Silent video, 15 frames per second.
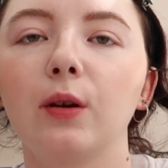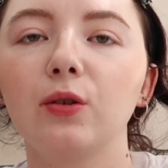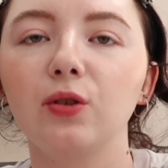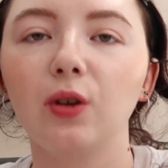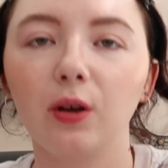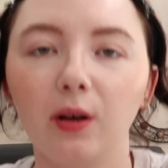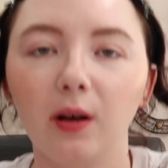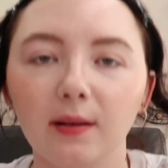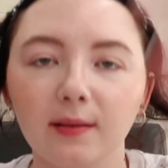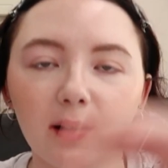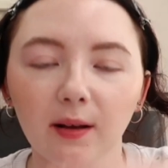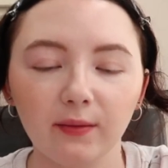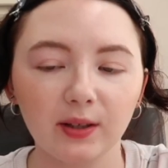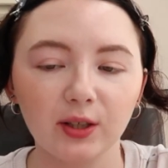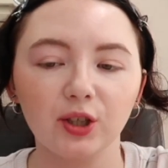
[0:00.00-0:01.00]
So guys,
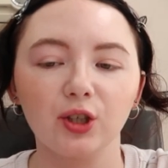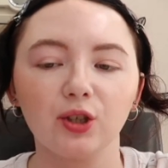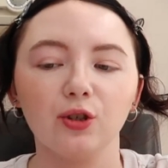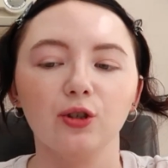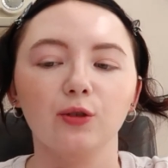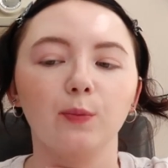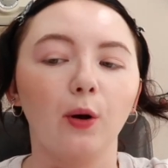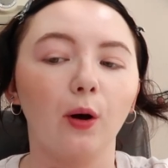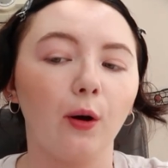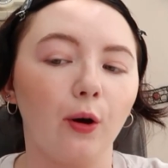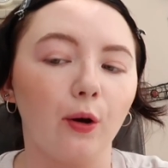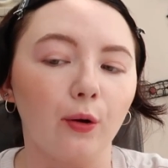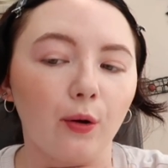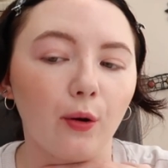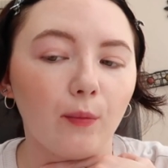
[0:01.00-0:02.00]
I've literally just put
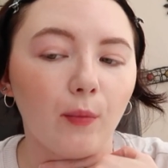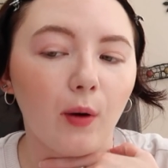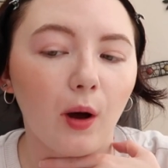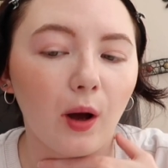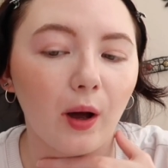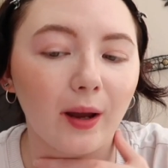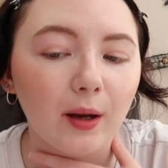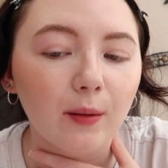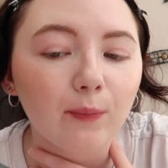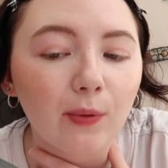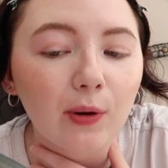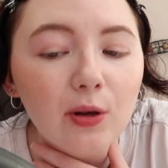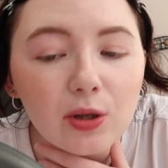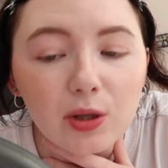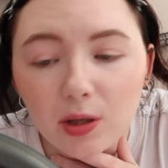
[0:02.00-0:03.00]
on my
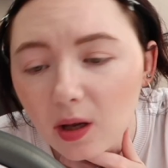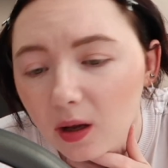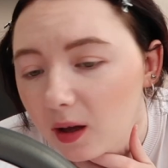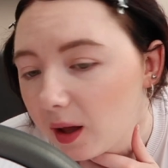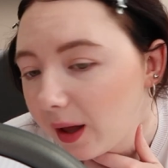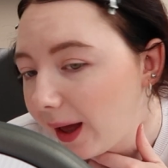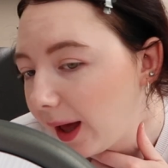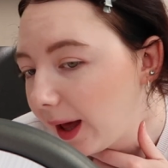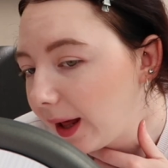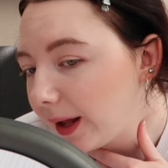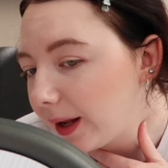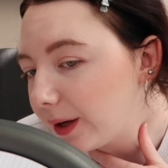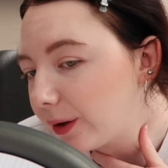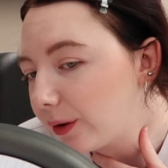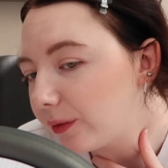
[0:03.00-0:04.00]
bronzer,
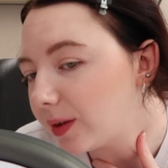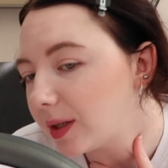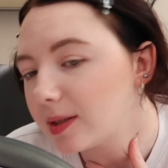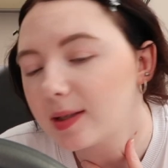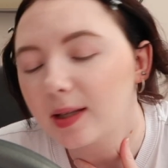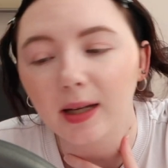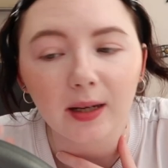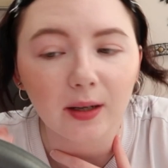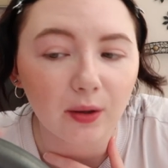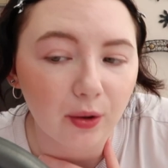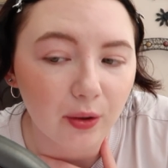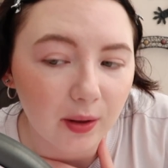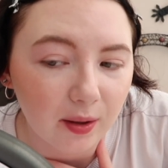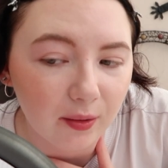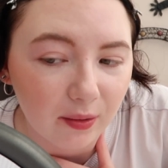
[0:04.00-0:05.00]
and obviously
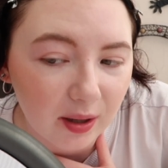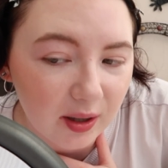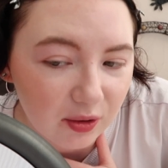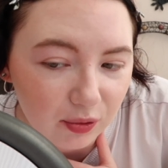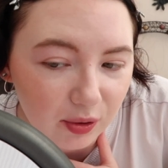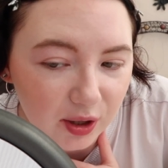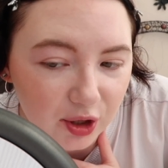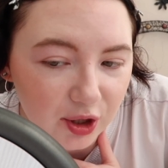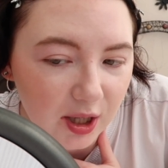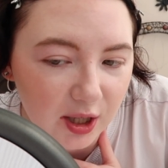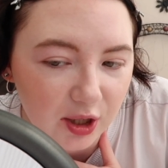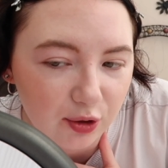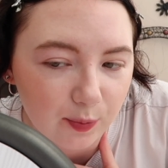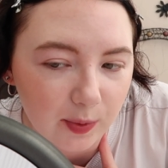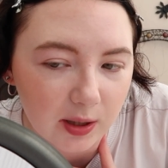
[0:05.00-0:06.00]
nothing has really
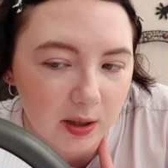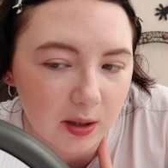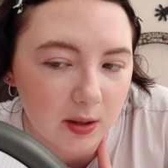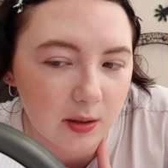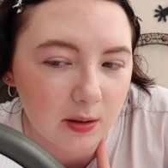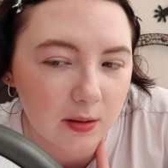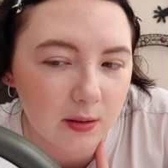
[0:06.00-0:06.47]
changed because,